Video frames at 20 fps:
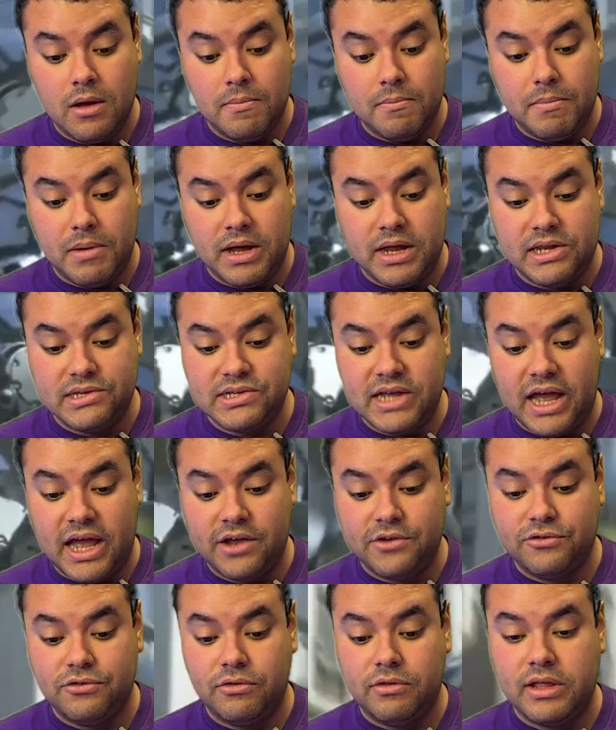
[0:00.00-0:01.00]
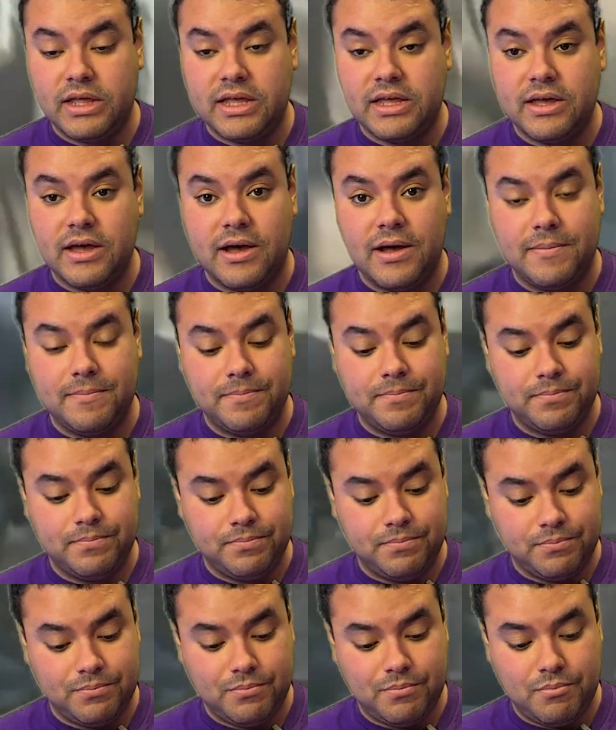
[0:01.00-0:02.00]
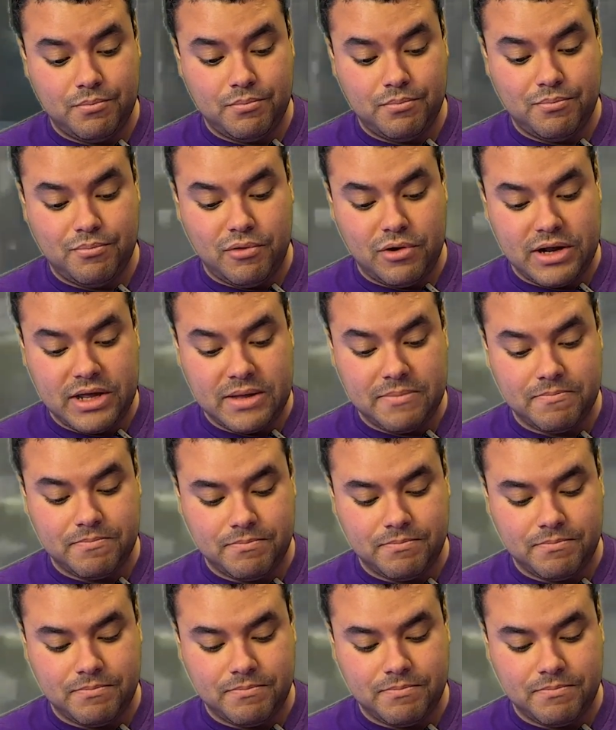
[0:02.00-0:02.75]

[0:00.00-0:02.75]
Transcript: but it's actually pretty